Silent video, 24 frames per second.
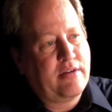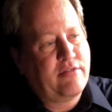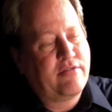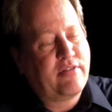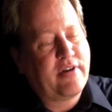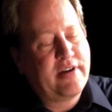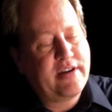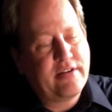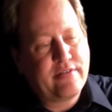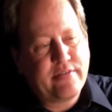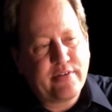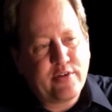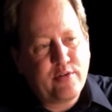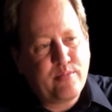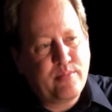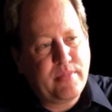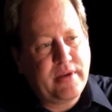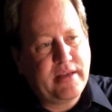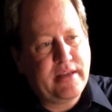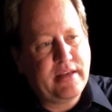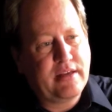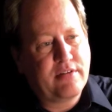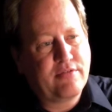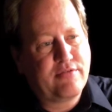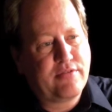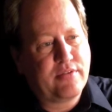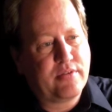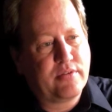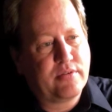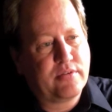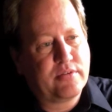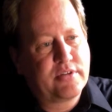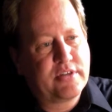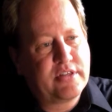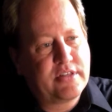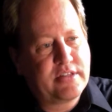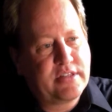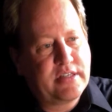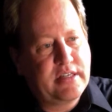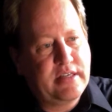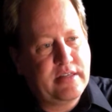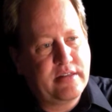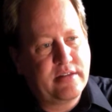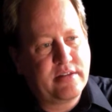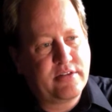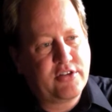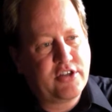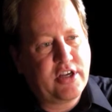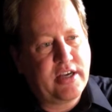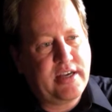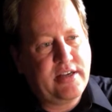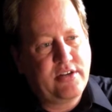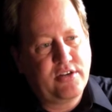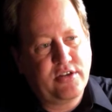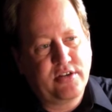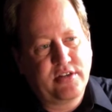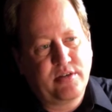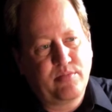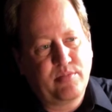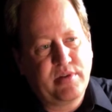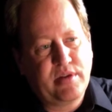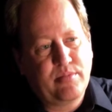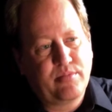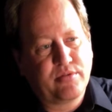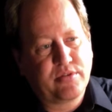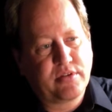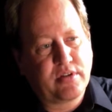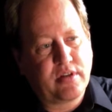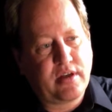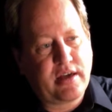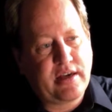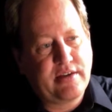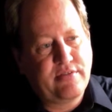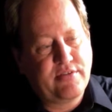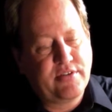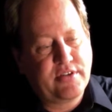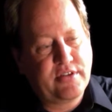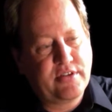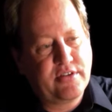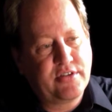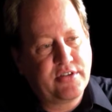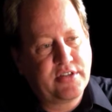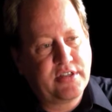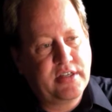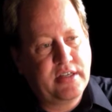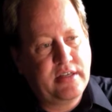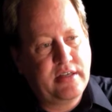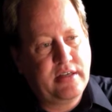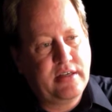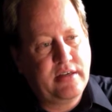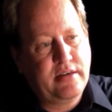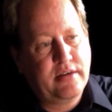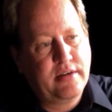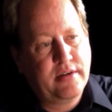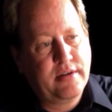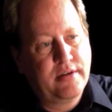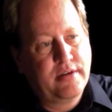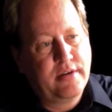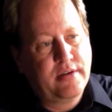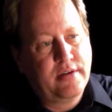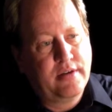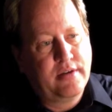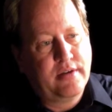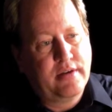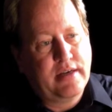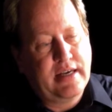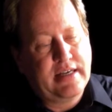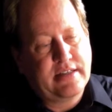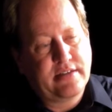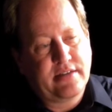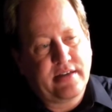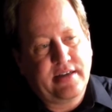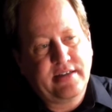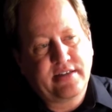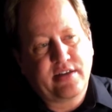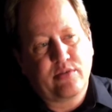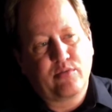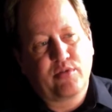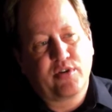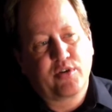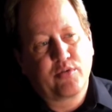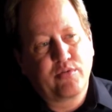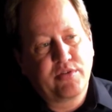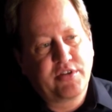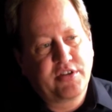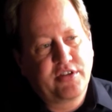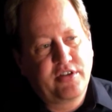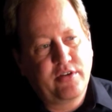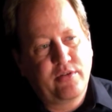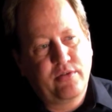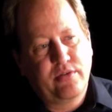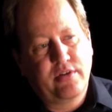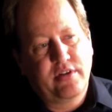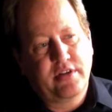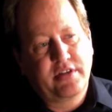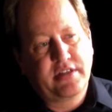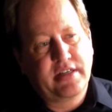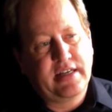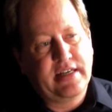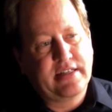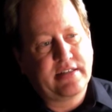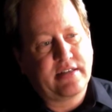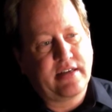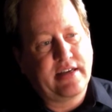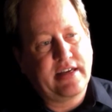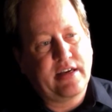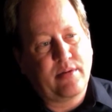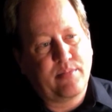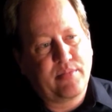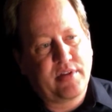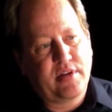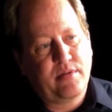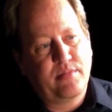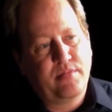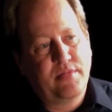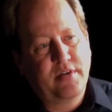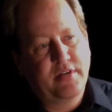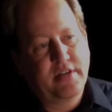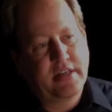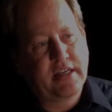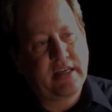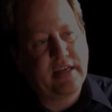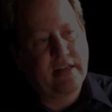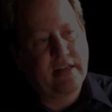find it very meaningful to see the changes in people's lives, to see as I work with students, as I help them to